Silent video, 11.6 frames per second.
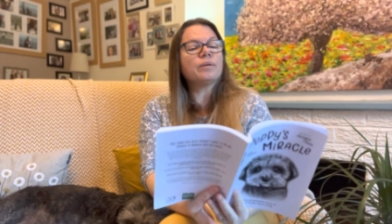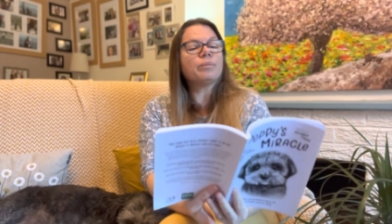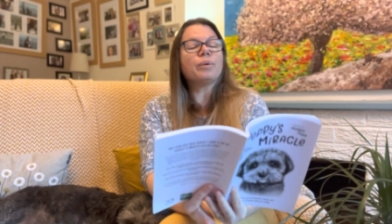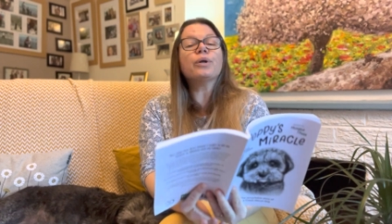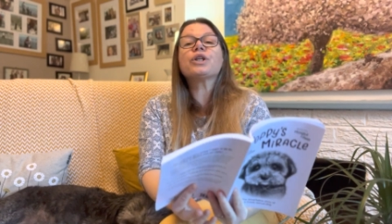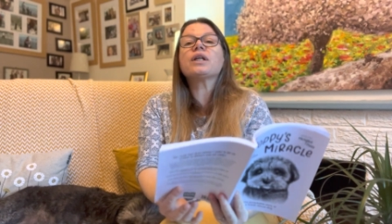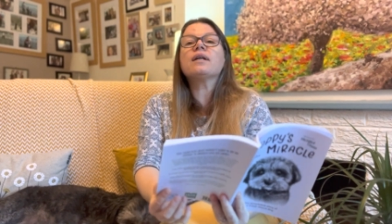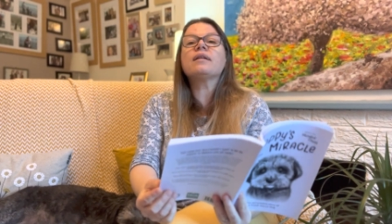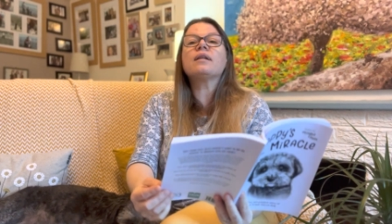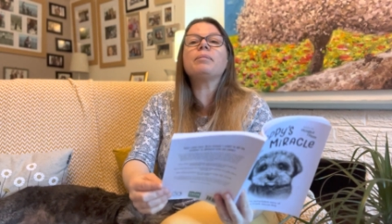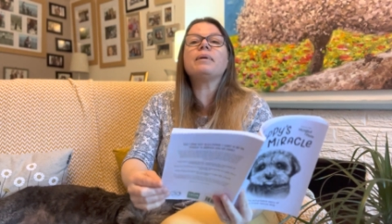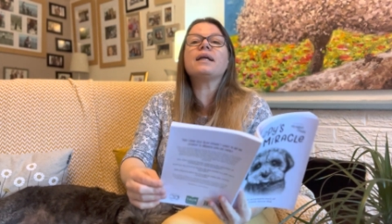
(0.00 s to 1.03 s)
pushing
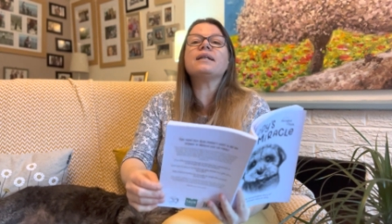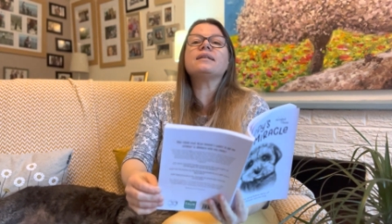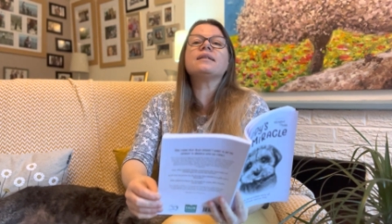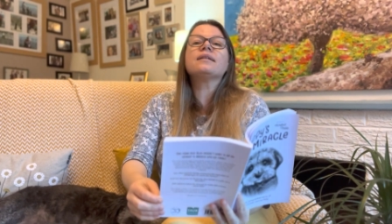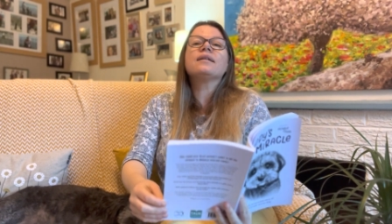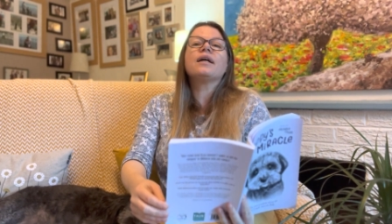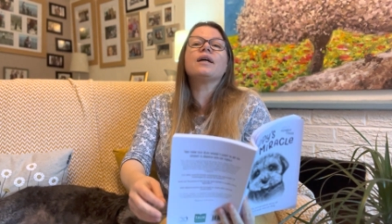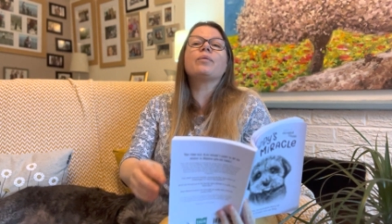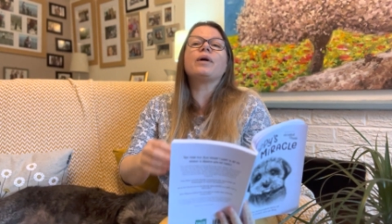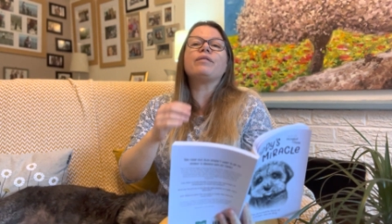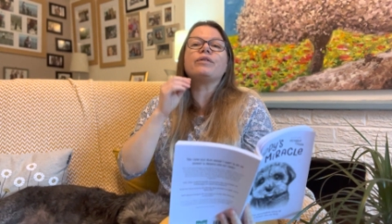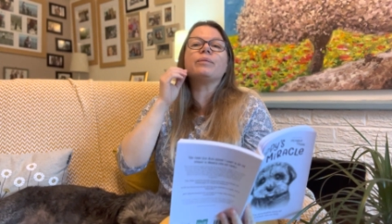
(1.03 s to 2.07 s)
the plate
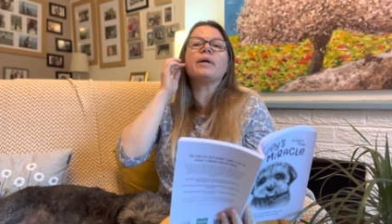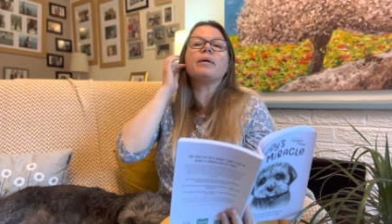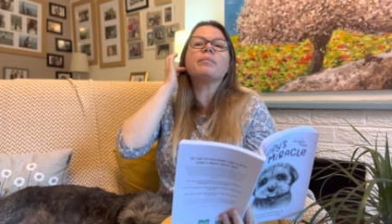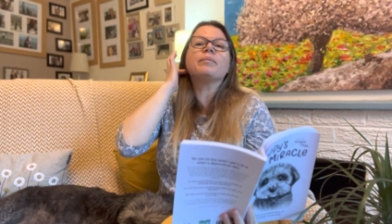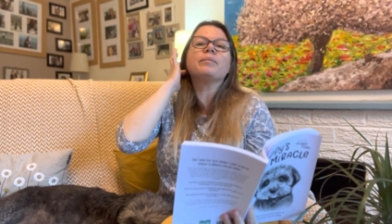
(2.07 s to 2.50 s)
away from him.